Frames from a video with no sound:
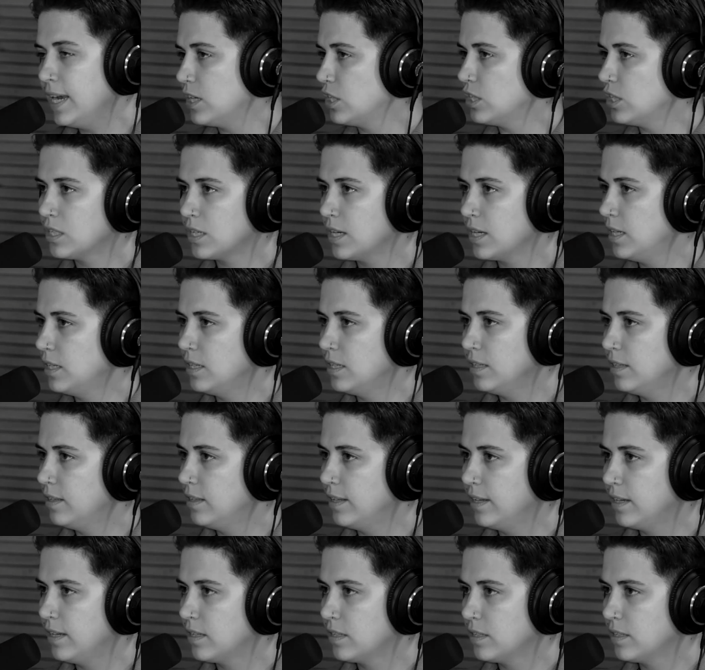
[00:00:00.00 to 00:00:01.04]
yeah, just kind of
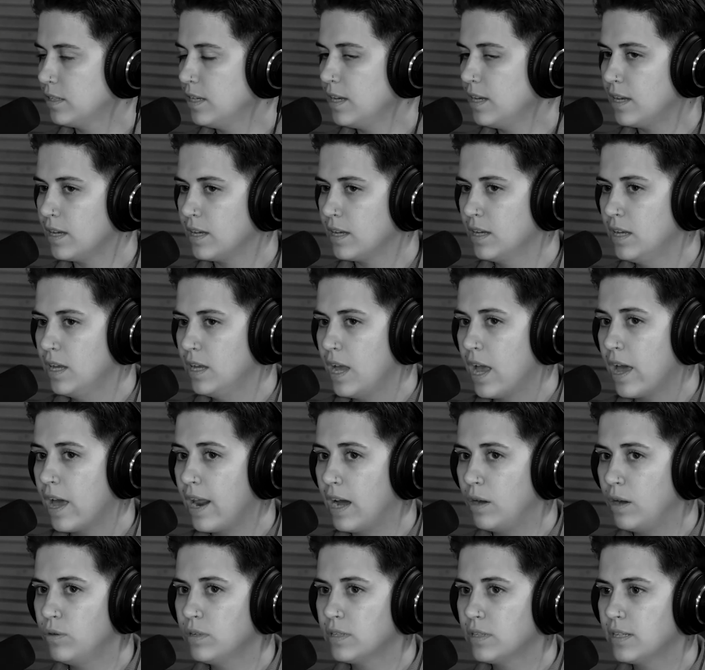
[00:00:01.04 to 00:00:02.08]
like, yeah. And
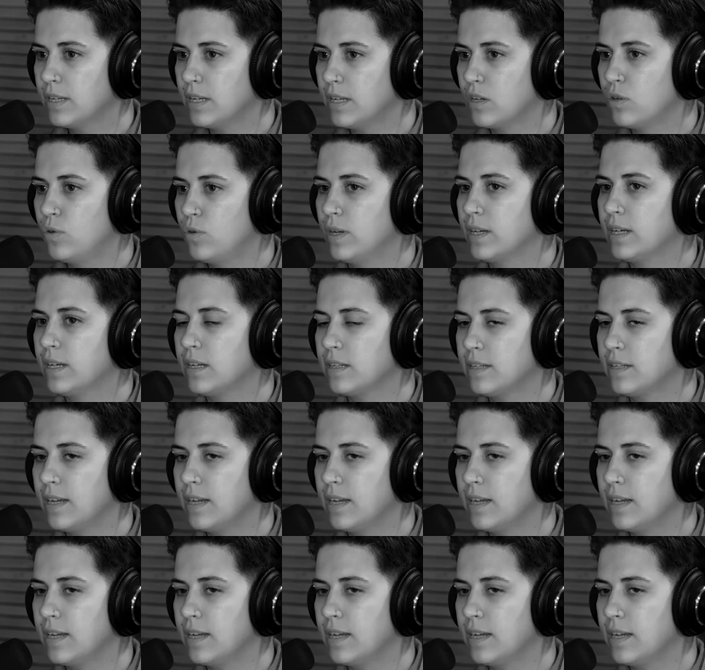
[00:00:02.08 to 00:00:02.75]
I was like going out